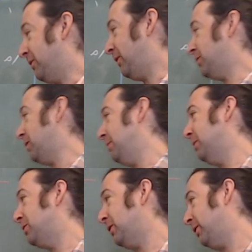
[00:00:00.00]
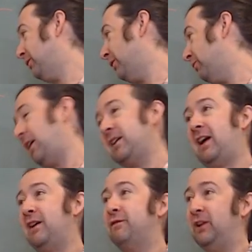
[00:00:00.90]
there's the image of the right
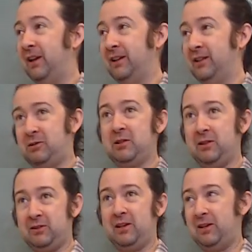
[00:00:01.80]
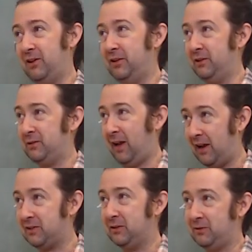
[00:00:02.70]
half line is, is like on this
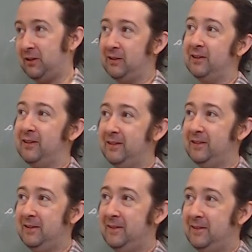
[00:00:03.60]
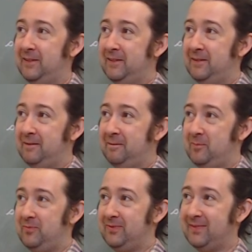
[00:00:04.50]
axis right here.
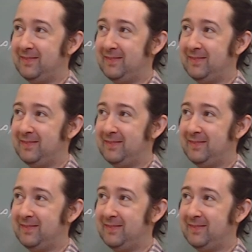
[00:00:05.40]
I